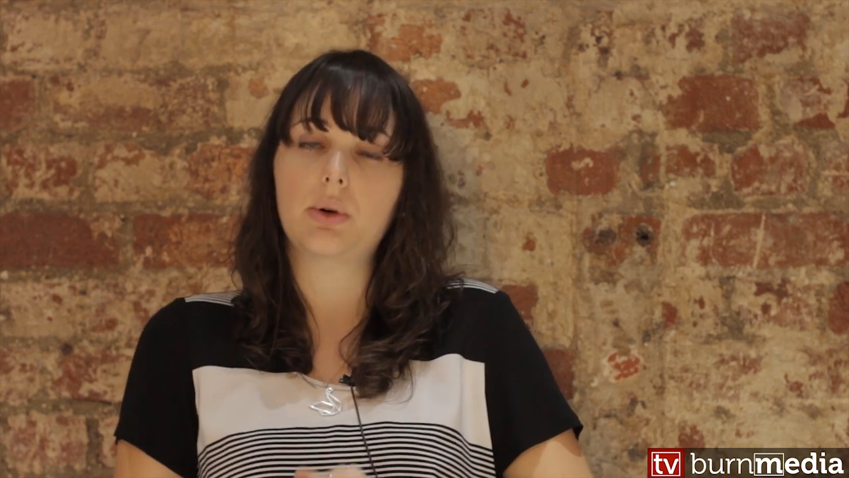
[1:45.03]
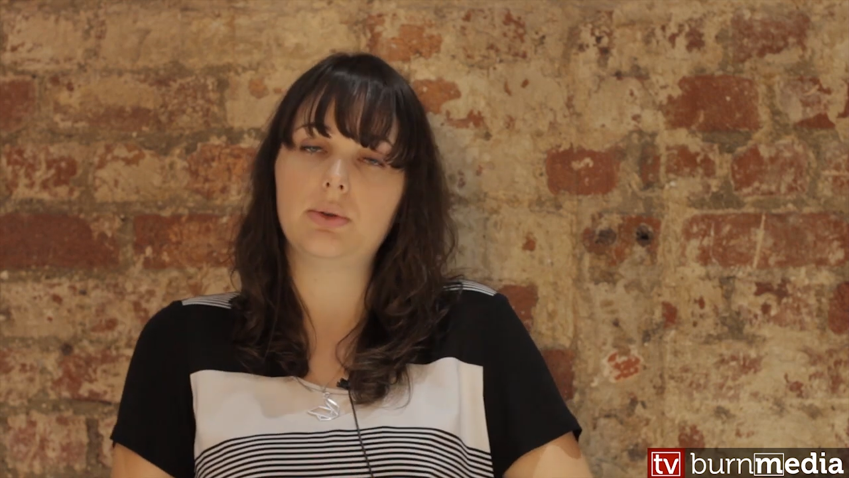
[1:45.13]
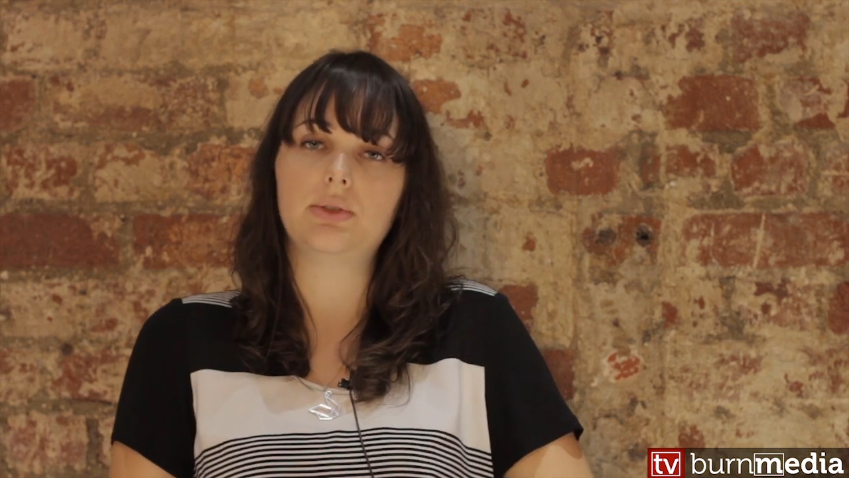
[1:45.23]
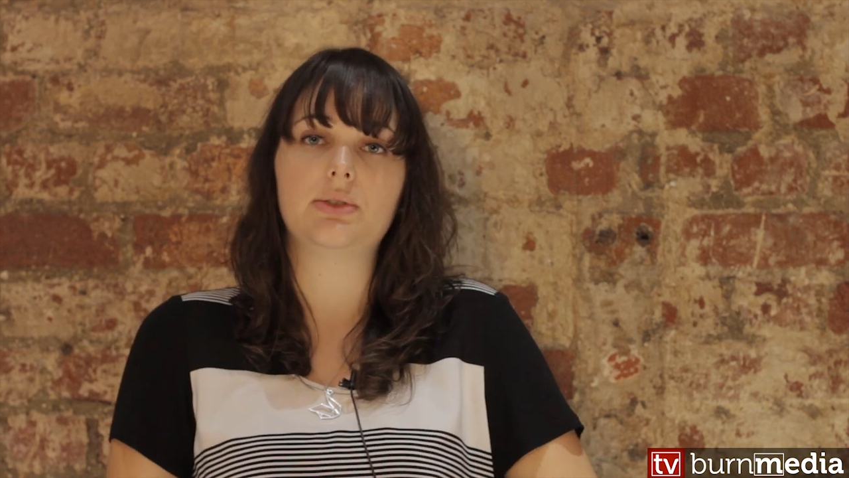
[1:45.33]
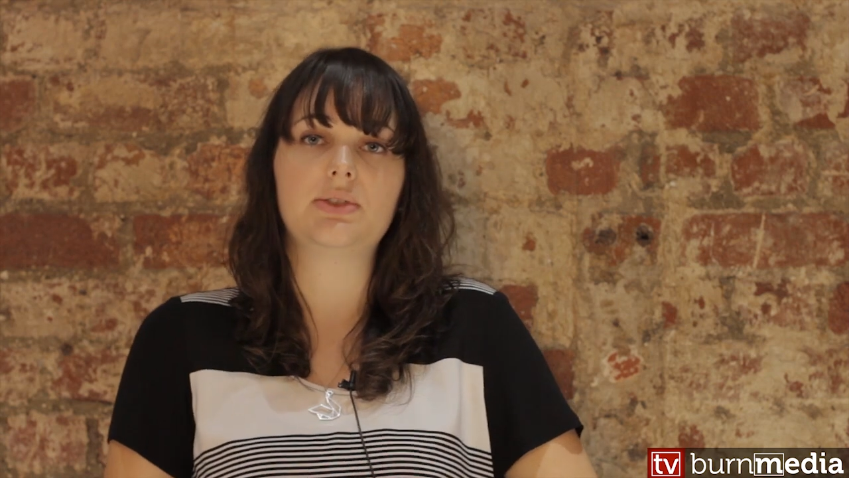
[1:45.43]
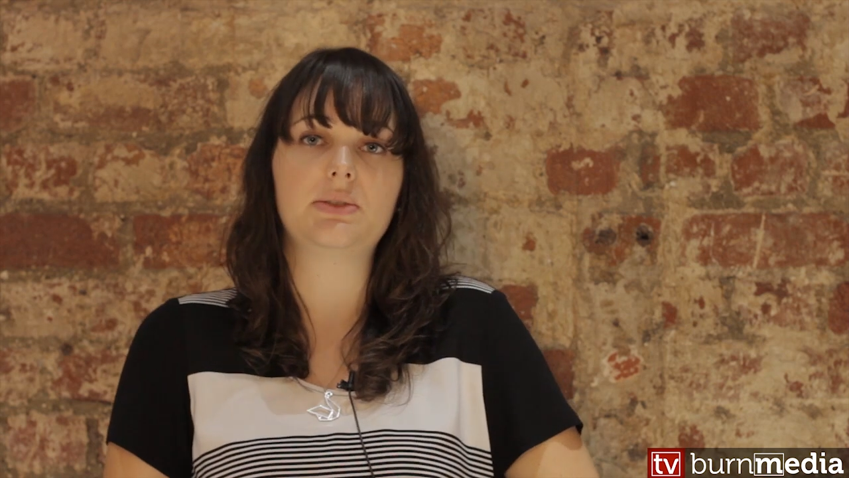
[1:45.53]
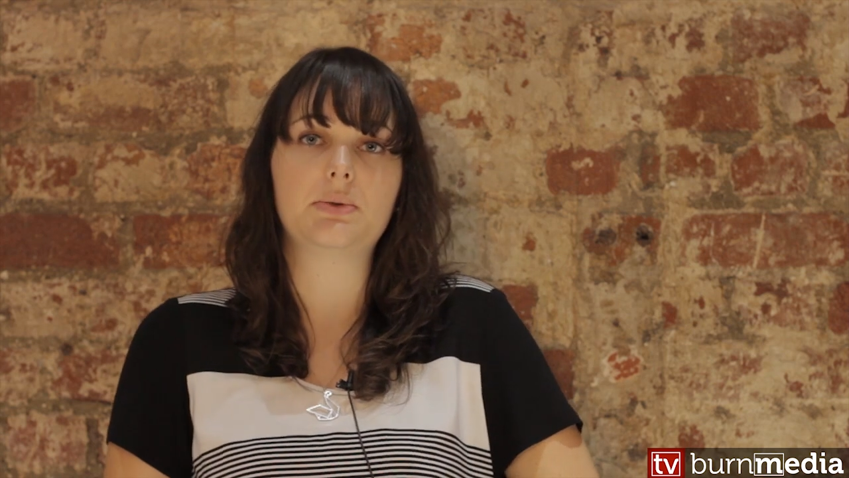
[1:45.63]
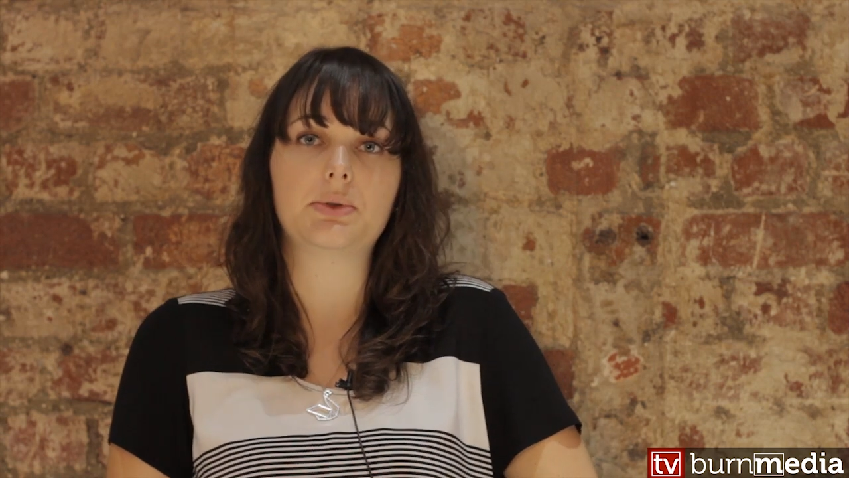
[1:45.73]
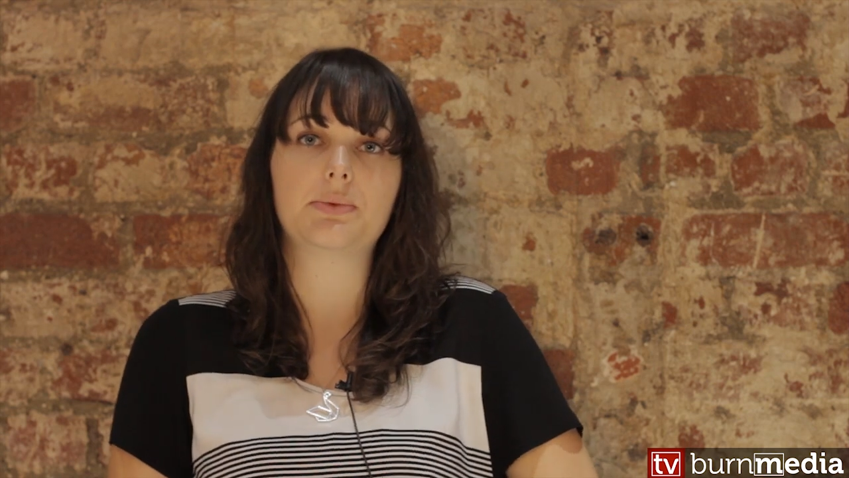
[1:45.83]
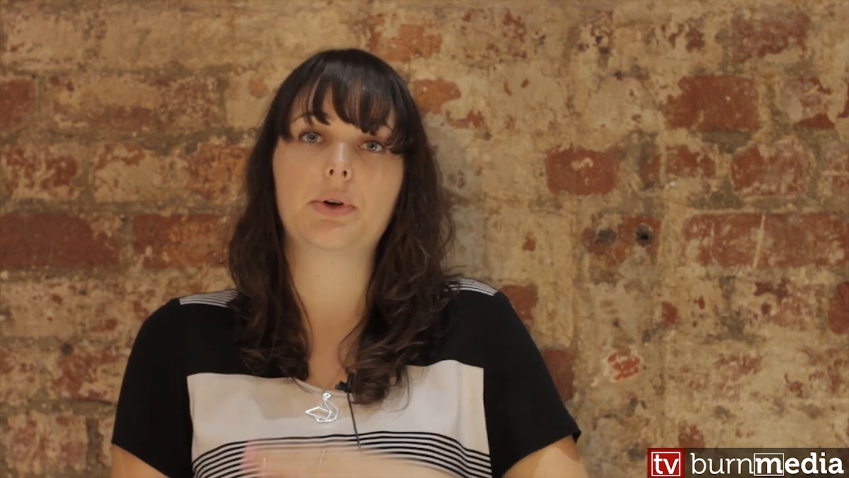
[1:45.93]
code that you
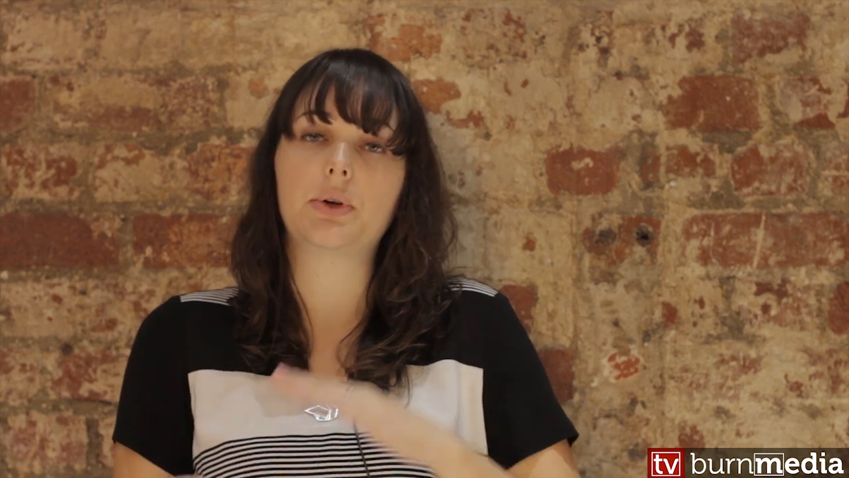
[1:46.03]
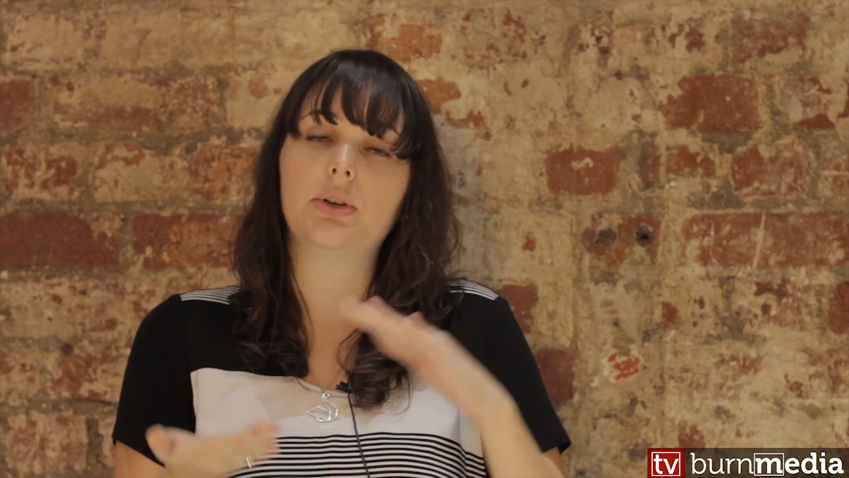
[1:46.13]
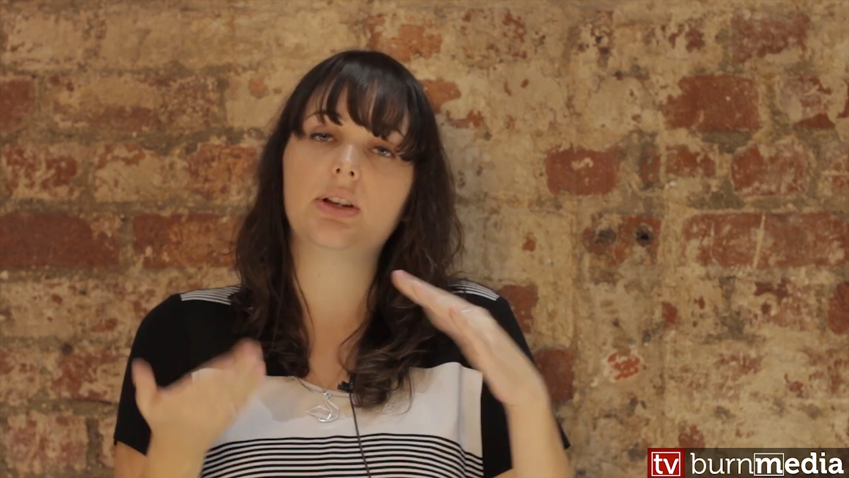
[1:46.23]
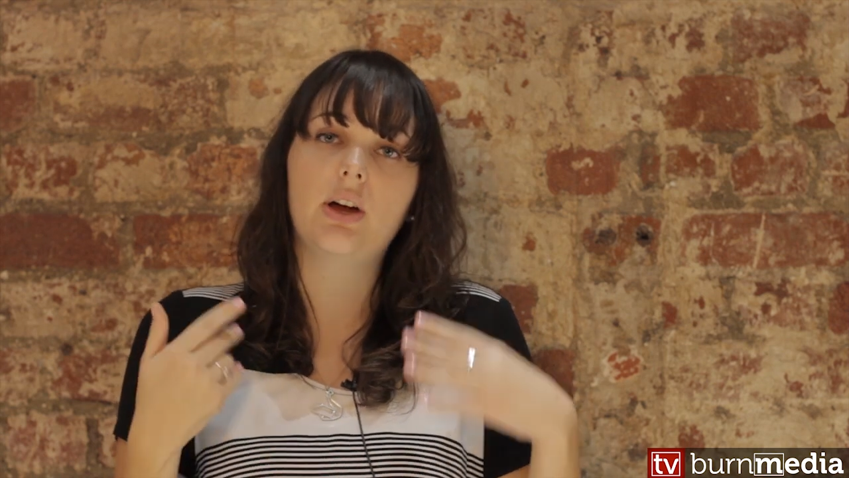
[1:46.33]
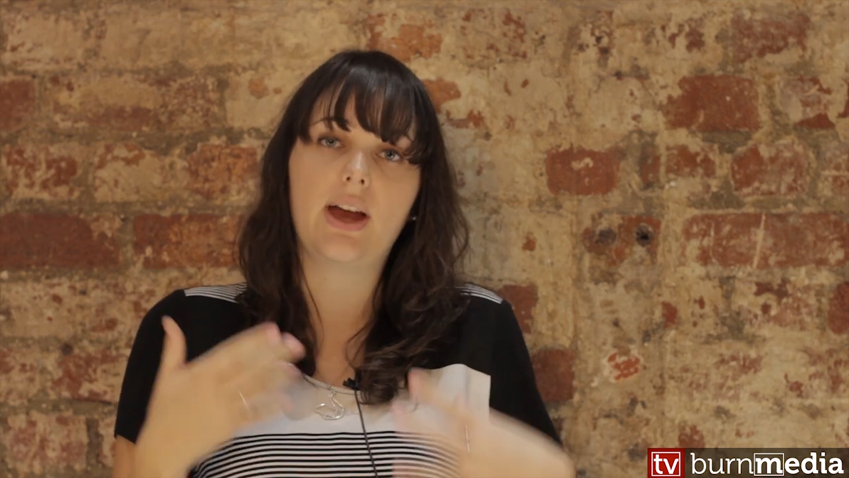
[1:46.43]
received on your phone